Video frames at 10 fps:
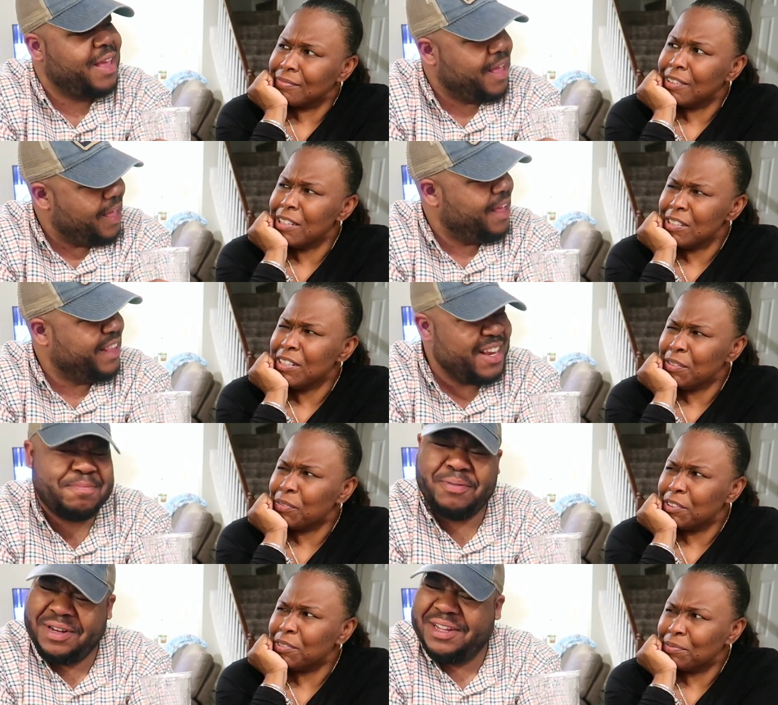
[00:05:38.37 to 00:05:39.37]
Speaker 1: It isn't different. That's
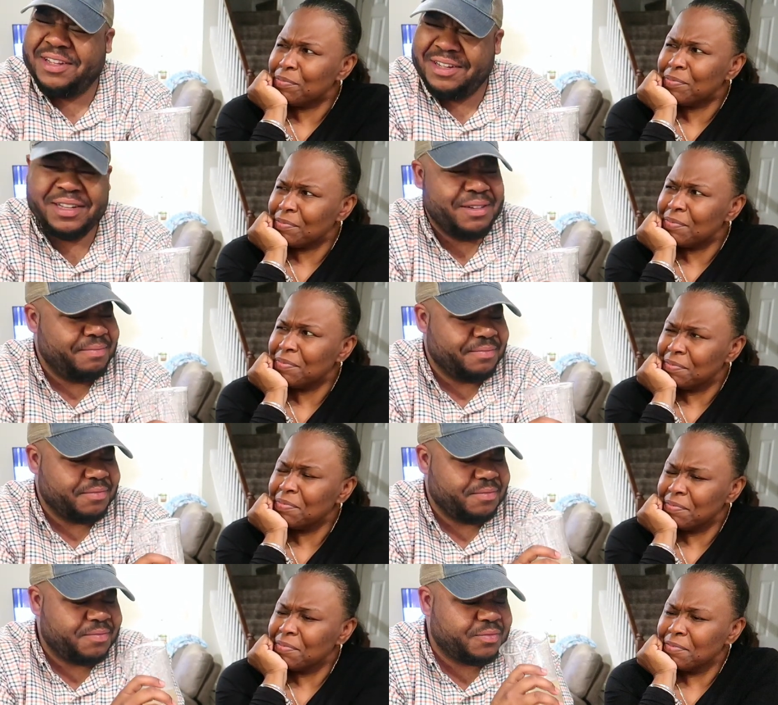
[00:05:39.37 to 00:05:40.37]
pretty good.
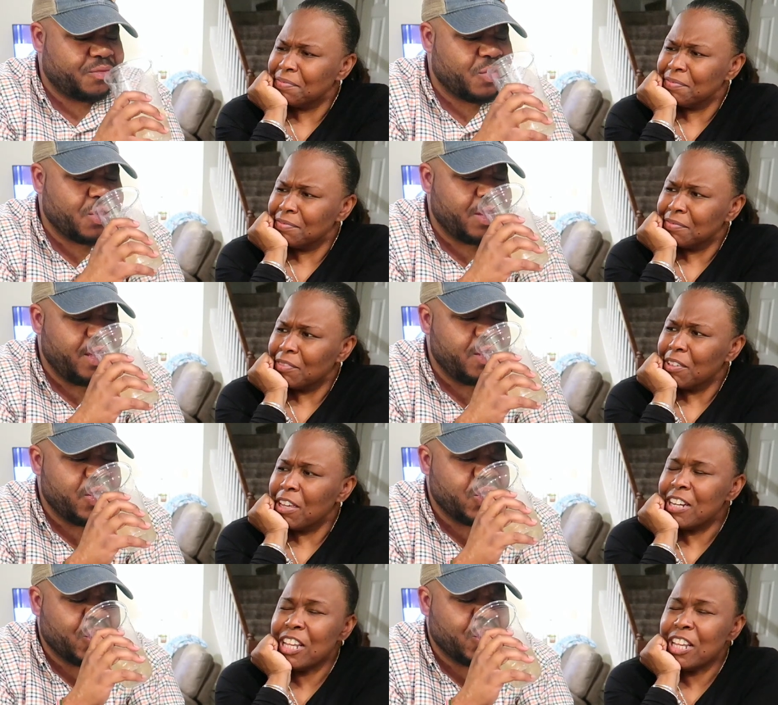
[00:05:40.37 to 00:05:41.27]
It